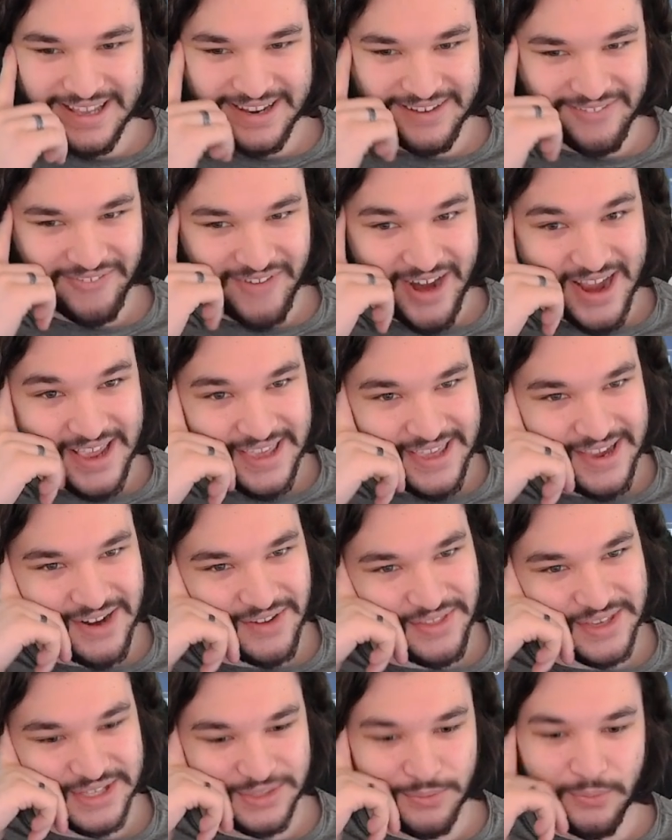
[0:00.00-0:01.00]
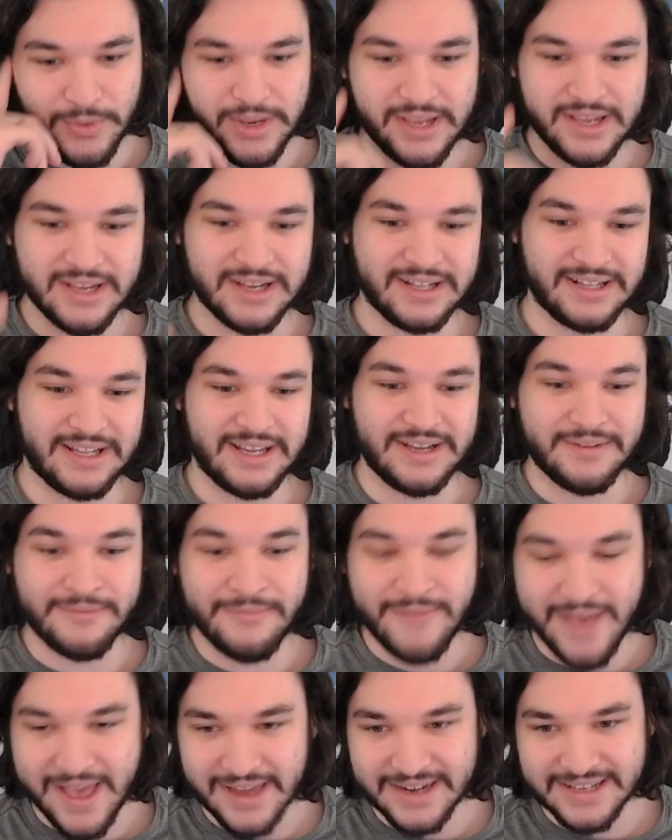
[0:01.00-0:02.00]
right here, this wheel
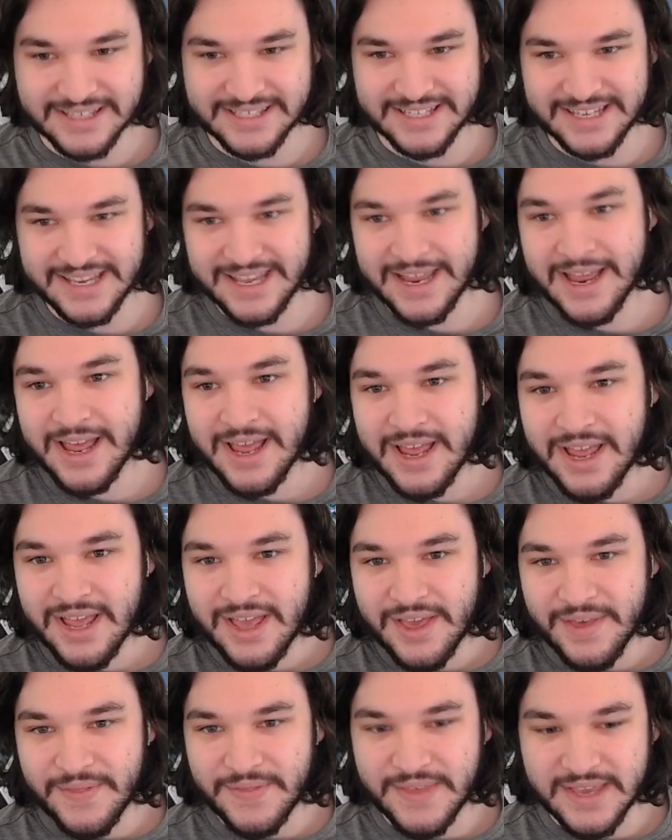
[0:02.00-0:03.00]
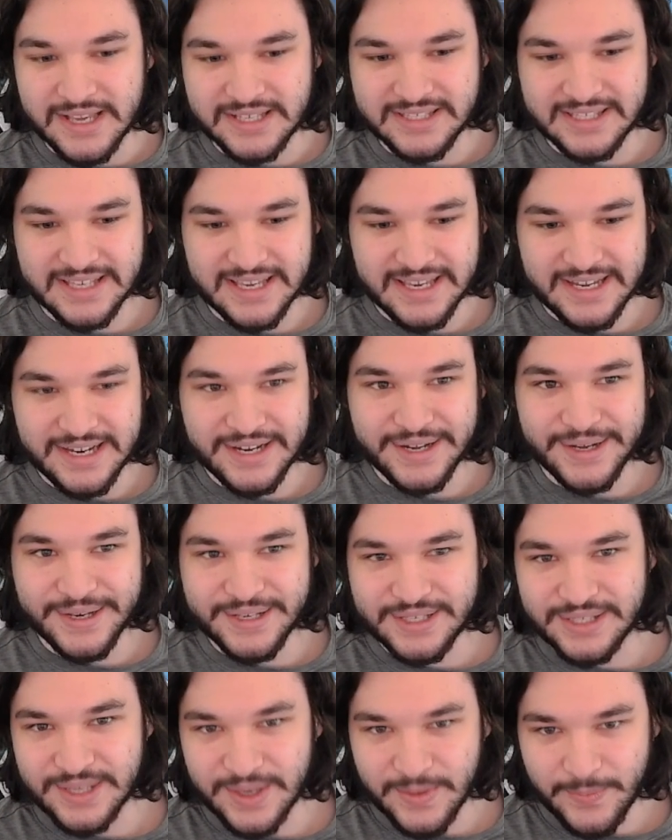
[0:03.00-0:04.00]
of fantasy, this
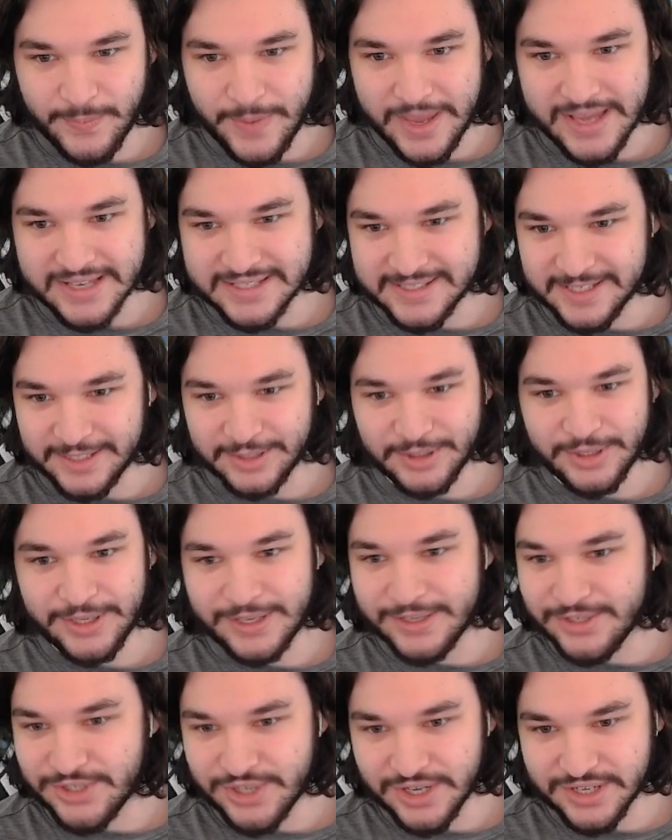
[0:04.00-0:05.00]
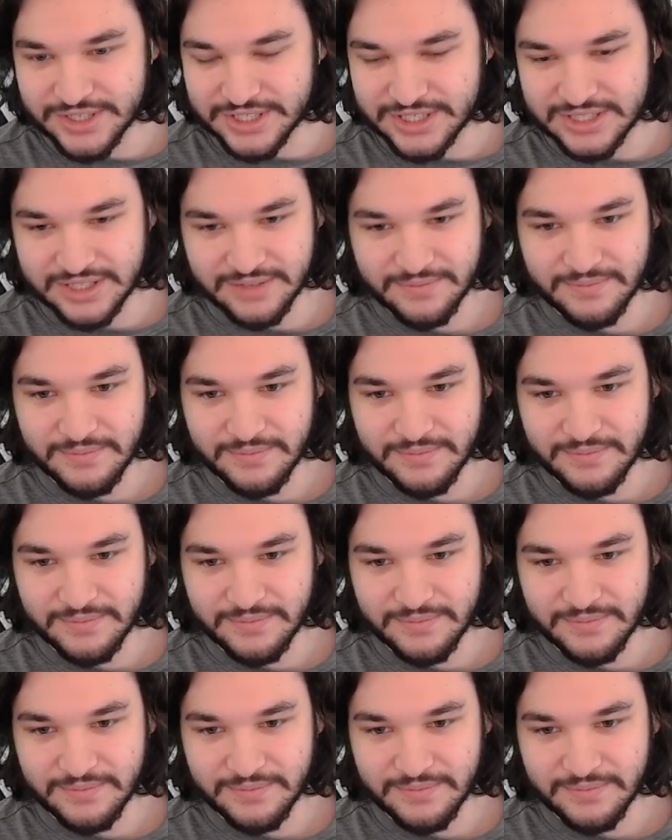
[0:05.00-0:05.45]
is basically just